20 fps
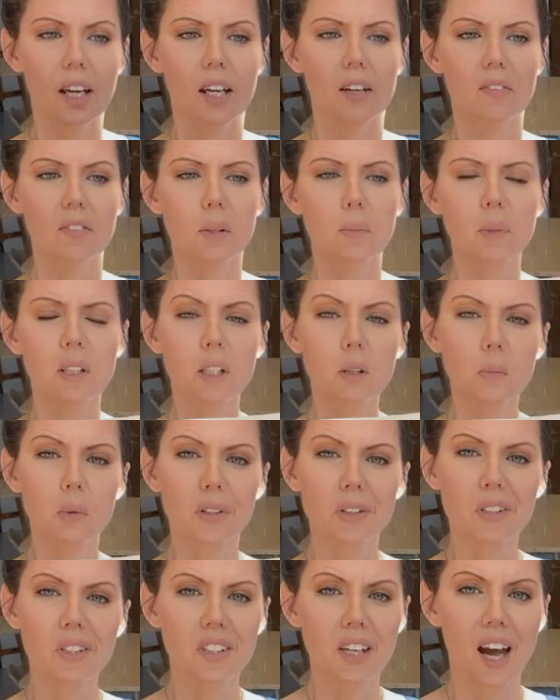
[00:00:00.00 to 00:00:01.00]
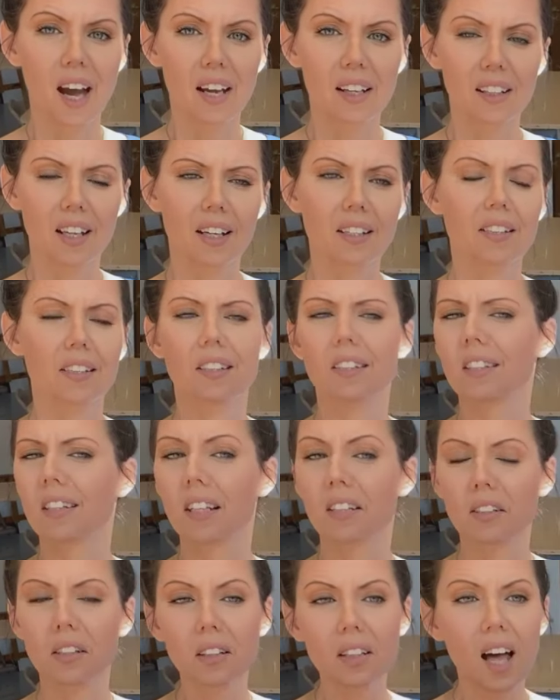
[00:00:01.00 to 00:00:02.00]
If something's more stylized, it's,
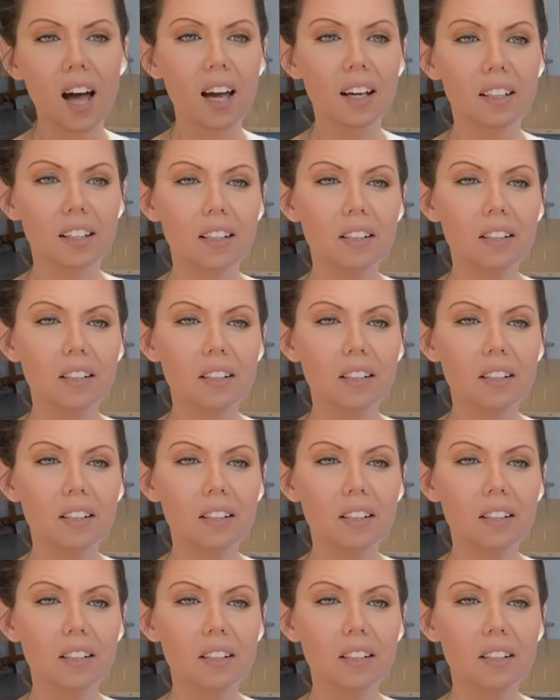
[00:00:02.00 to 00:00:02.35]
it's a lot